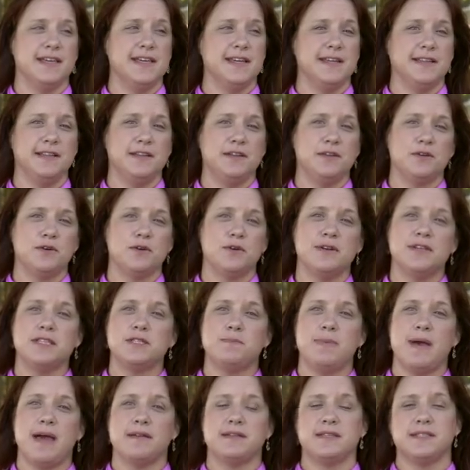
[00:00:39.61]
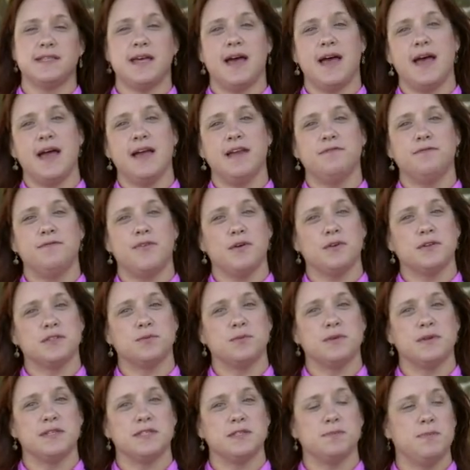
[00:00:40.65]
get a little crisp outside,
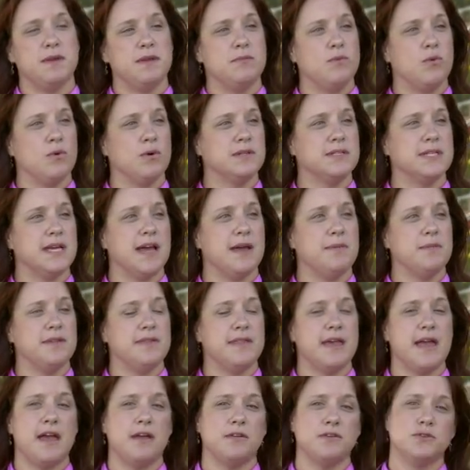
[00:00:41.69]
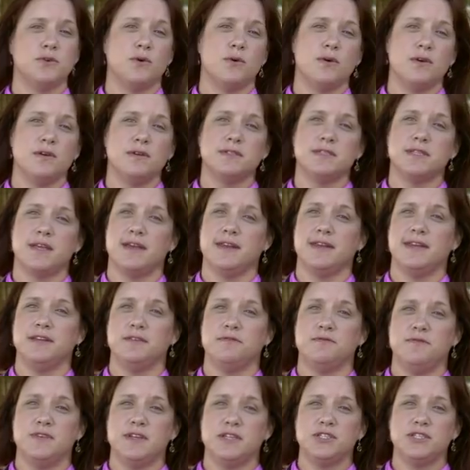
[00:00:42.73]
folks want to spend more time in the outdoors, hunting
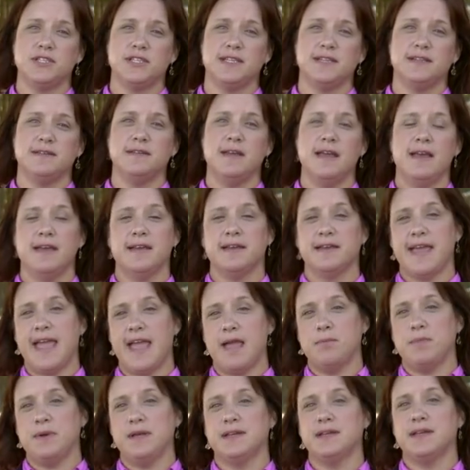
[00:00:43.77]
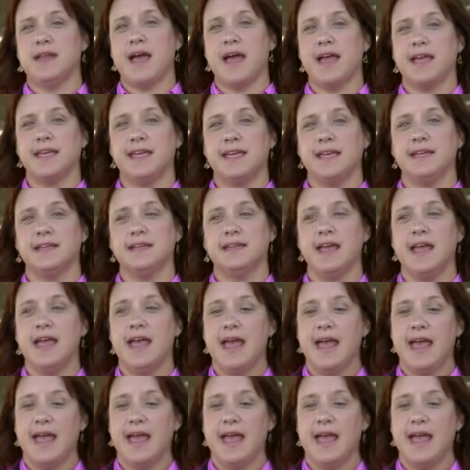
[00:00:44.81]
and fishing, camping and hiking.